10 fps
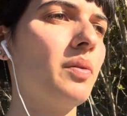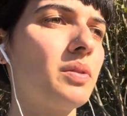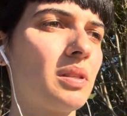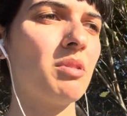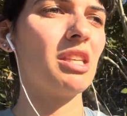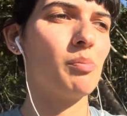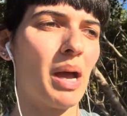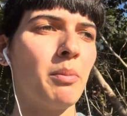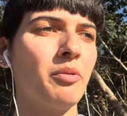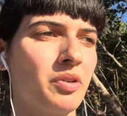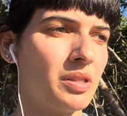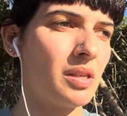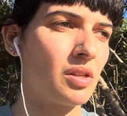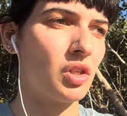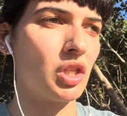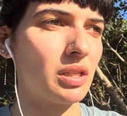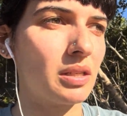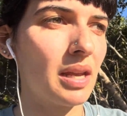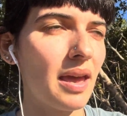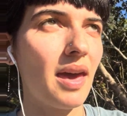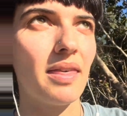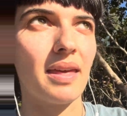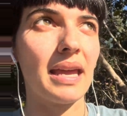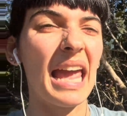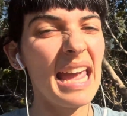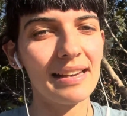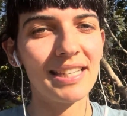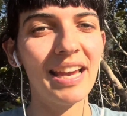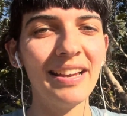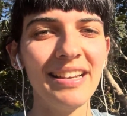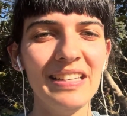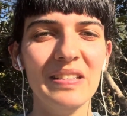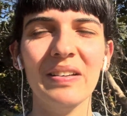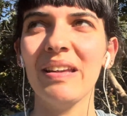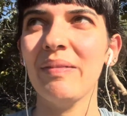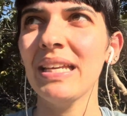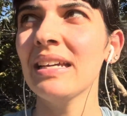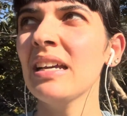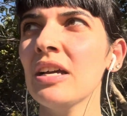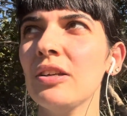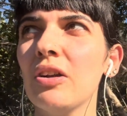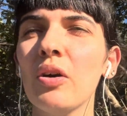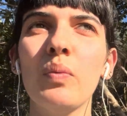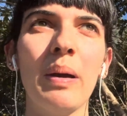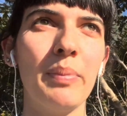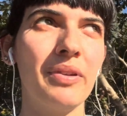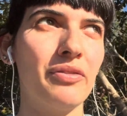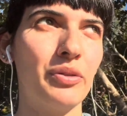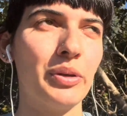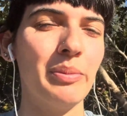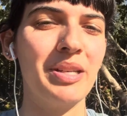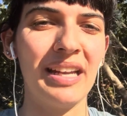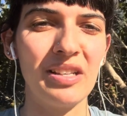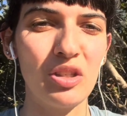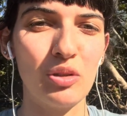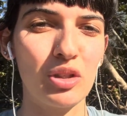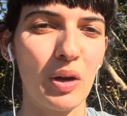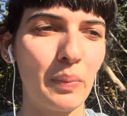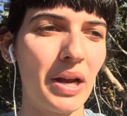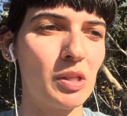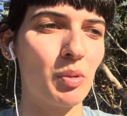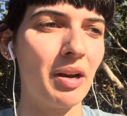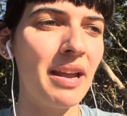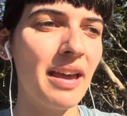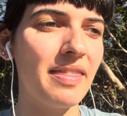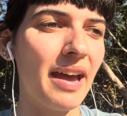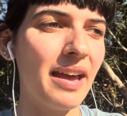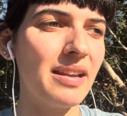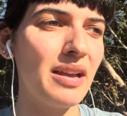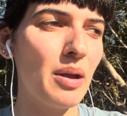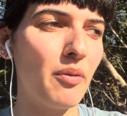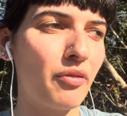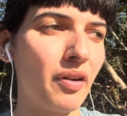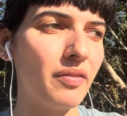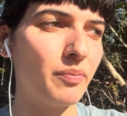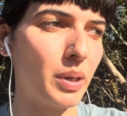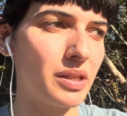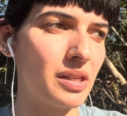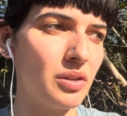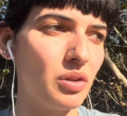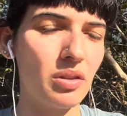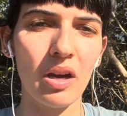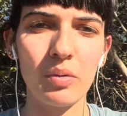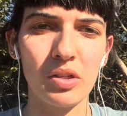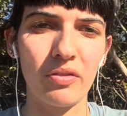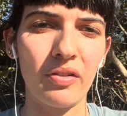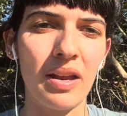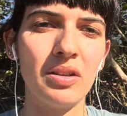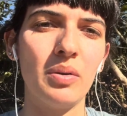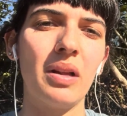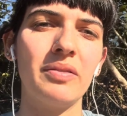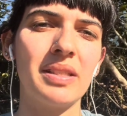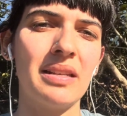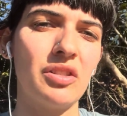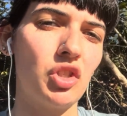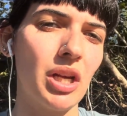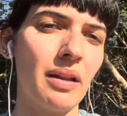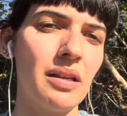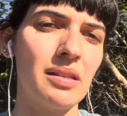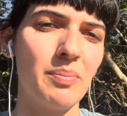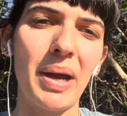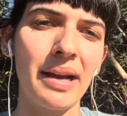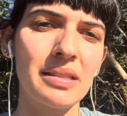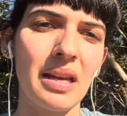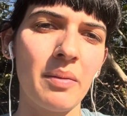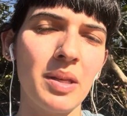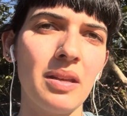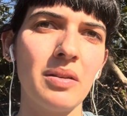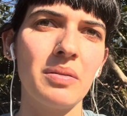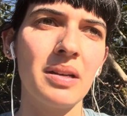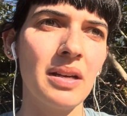some of these Bible verses are just, they hit, you know what I mean? No weapon formed against you shall prosper. That person who you thought was your friend, who all of a sudden is jealous and backstabbing you,